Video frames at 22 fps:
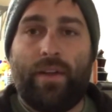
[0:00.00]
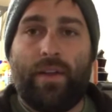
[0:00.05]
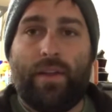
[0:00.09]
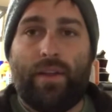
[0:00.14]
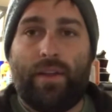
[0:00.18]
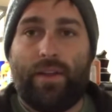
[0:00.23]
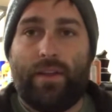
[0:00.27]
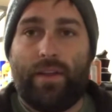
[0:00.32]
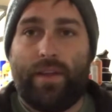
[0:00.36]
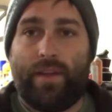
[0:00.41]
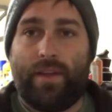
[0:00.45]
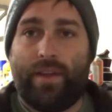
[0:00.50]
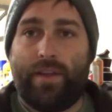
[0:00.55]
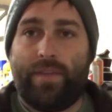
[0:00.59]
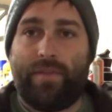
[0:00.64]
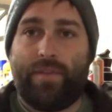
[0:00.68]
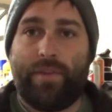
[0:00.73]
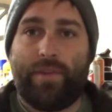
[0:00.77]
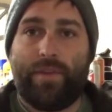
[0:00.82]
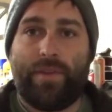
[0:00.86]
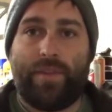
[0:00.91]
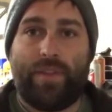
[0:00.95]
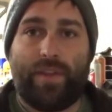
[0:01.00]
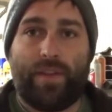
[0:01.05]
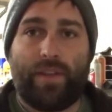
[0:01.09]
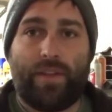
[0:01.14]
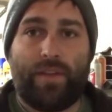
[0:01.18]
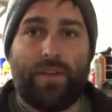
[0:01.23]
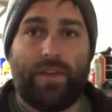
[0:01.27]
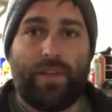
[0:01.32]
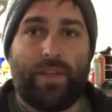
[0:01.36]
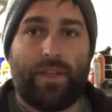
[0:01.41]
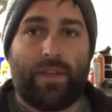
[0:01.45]
And if you think
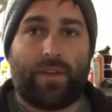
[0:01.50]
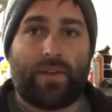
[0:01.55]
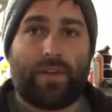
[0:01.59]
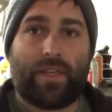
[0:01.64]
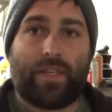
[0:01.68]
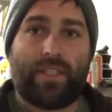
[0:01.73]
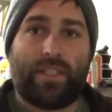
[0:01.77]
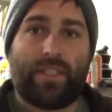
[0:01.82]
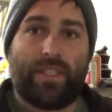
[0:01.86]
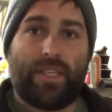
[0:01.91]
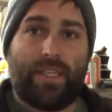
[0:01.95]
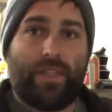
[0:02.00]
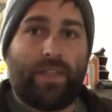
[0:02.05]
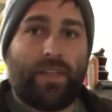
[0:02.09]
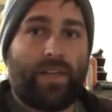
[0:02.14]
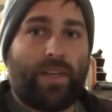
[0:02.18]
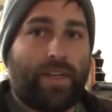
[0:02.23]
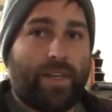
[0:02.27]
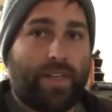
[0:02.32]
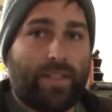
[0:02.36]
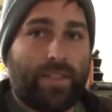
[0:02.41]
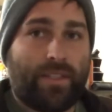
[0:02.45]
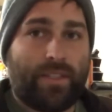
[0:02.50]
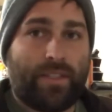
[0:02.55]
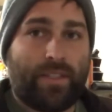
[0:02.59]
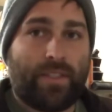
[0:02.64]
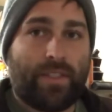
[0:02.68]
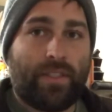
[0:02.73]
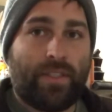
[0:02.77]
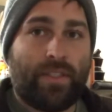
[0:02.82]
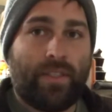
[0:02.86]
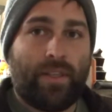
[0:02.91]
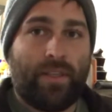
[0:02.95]
you need to cross state
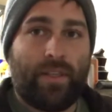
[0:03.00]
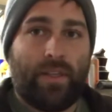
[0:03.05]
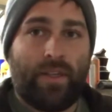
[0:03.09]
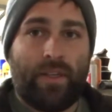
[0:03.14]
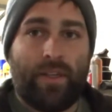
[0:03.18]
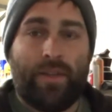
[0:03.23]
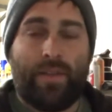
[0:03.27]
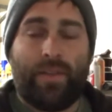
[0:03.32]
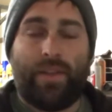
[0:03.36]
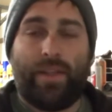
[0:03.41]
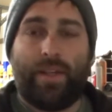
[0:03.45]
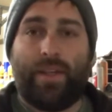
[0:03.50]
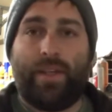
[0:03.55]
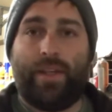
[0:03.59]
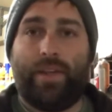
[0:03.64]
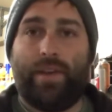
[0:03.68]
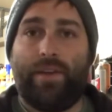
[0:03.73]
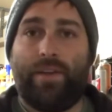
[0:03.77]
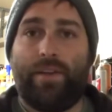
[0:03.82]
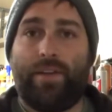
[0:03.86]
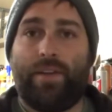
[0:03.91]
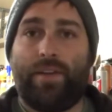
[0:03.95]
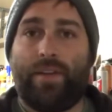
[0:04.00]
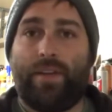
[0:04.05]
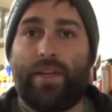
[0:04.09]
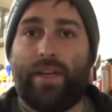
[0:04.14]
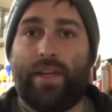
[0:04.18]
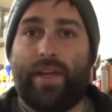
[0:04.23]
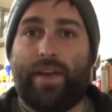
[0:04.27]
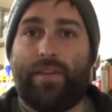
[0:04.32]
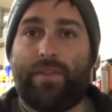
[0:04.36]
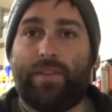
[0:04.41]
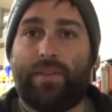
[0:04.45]
lines, then you're gonna
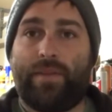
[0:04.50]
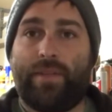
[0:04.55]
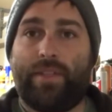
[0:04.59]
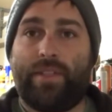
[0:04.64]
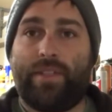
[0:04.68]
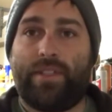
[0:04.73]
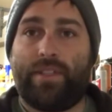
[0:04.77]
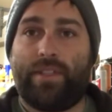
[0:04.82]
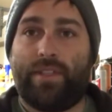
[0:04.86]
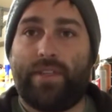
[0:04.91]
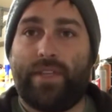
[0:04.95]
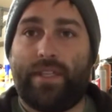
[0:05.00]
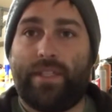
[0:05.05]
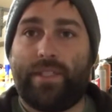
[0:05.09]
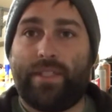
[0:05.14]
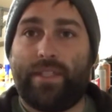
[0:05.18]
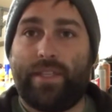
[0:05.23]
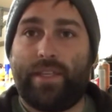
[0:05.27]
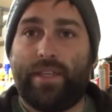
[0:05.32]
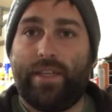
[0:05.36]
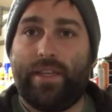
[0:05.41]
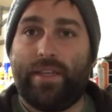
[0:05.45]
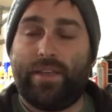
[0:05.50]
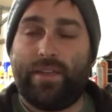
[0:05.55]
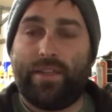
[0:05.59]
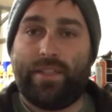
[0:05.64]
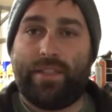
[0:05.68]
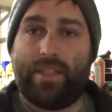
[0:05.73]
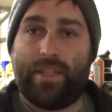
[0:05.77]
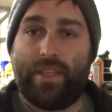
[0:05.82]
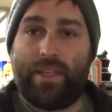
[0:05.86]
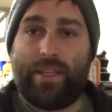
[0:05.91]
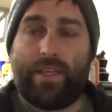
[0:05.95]
have to register as an
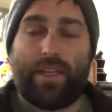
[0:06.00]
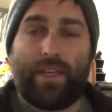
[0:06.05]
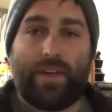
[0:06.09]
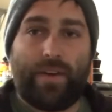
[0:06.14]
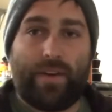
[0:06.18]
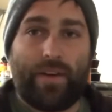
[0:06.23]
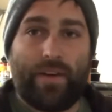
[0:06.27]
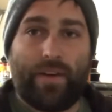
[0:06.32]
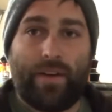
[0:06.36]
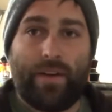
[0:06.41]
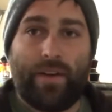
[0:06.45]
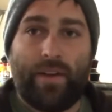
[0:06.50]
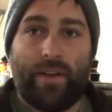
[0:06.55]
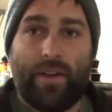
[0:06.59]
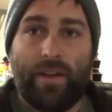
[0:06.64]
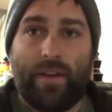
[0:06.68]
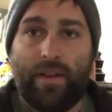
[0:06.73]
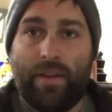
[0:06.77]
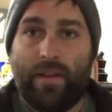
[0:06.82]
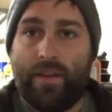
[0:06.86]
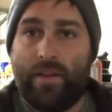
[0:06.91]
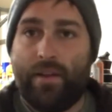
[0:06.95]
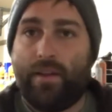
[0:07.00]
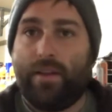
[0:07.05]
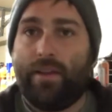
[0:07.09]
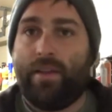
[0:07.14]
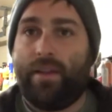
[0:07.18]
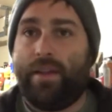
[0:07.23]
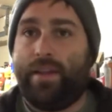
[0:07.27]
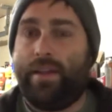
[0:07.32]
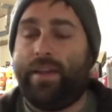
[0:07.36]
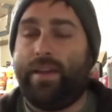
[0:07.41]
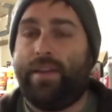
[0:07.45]
interstate carrier.
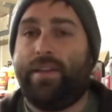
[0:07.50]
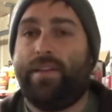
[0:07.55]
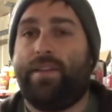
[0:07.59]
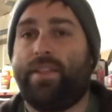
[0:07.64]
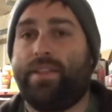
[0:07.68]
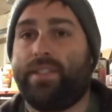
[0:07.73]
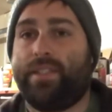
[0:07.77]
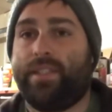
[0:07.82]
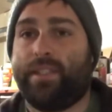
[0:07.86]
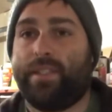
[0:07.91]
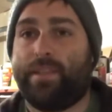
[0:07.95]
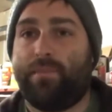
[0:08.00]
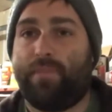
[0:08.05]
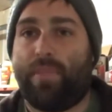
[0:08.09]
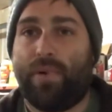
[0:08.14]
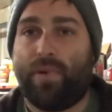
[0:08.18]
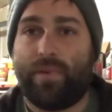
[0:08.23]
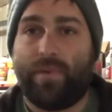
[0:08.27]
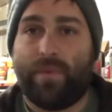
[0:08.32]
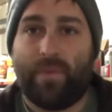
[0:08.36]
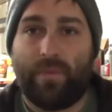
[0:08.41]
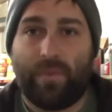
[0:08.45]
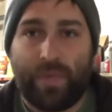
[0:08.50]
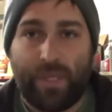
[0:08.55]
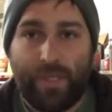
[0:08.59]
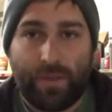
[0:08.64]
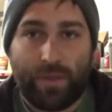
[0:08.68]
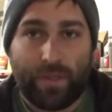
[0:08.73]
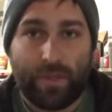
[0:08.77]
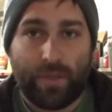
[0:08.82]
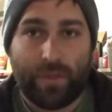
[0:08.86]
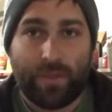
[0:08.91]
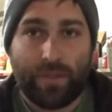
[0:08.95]
And this is important when you
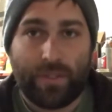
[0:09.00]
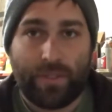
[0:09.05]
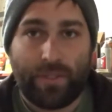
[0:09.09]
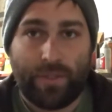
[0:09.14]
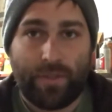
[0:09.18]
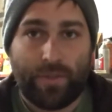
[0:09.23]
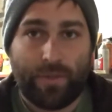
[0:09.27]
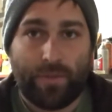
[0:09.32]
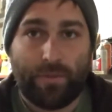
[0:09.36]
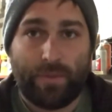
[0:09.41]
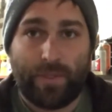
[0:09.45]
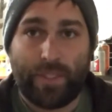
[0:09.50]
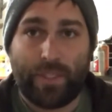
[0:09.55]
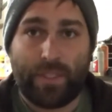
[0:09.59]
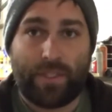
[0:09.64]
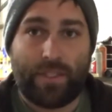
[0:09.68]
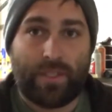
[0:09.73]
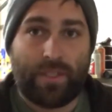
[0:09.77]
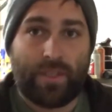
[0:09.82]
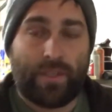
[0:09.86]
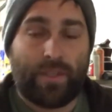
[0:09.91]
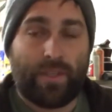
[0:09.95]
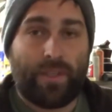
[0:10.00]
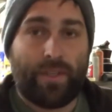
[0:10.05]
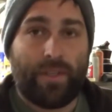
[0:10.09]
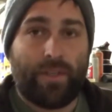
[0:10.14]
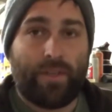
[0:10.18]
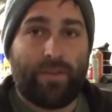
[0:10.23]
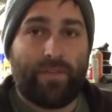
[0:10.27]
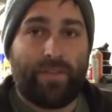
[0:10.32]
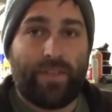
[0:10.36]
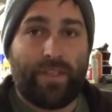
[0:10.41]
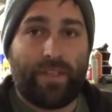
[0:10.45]
go to register
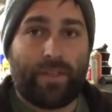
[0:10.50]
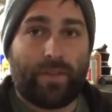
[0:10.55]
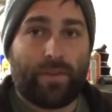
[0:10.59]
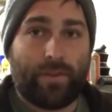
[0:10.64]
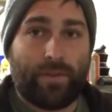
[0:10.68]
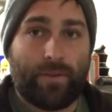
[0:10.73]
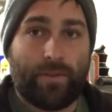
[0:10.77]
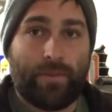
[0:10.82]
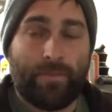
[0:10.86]
your vehicle.